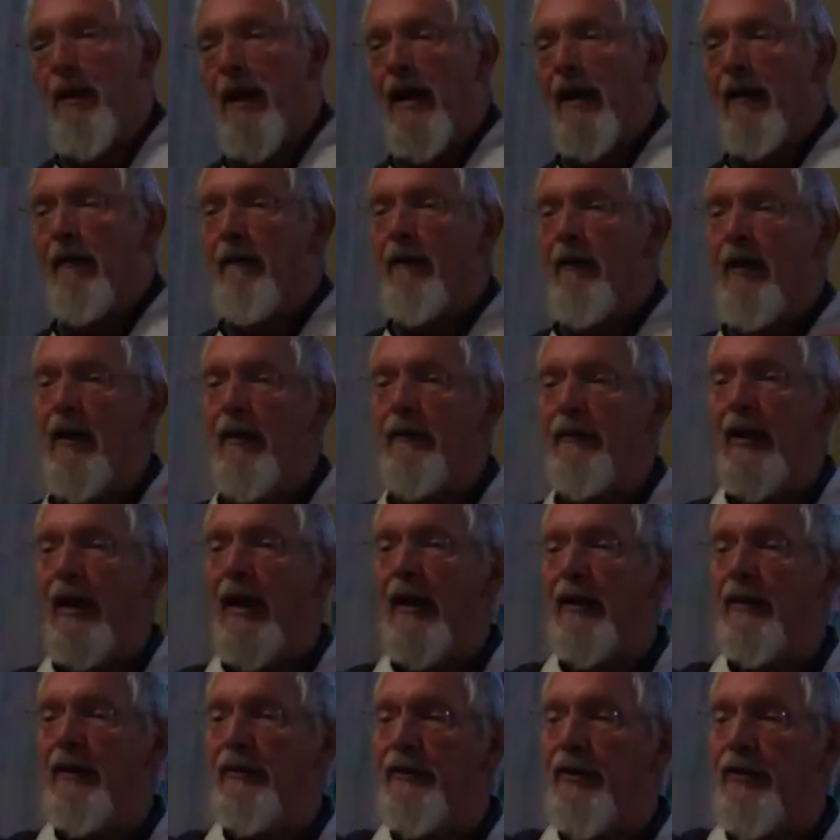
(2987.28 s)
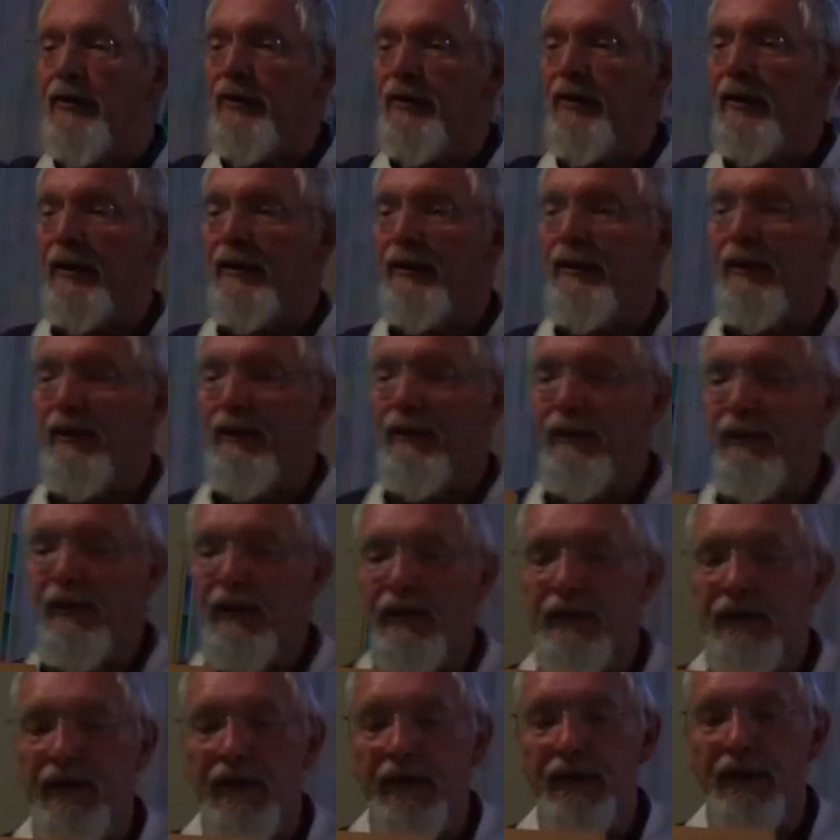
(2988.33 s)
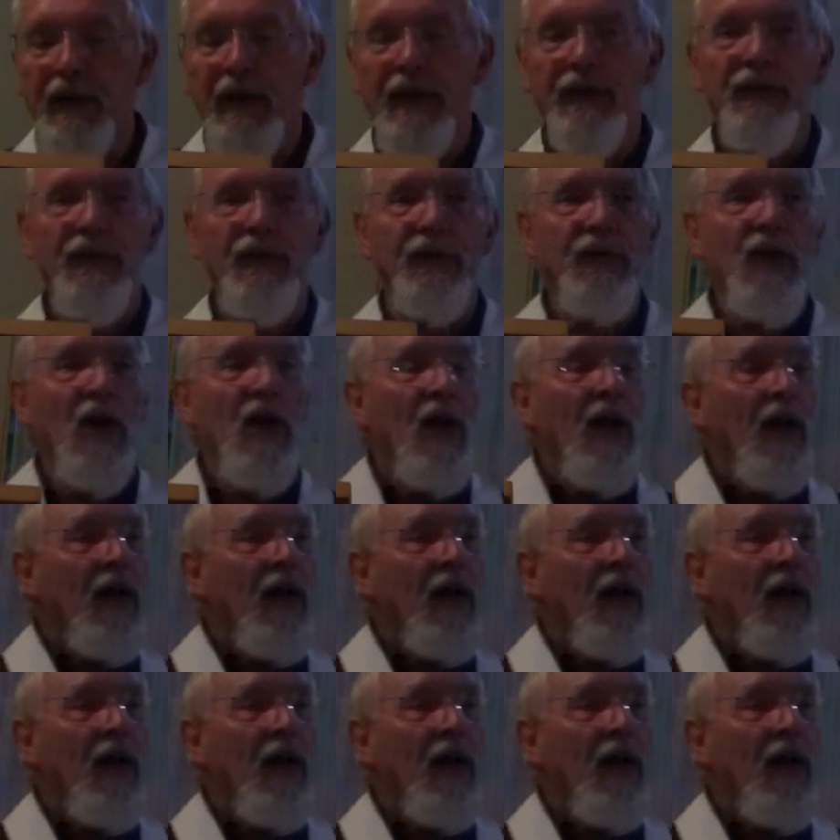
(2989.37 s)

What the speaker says: background, our conditioning dictates us.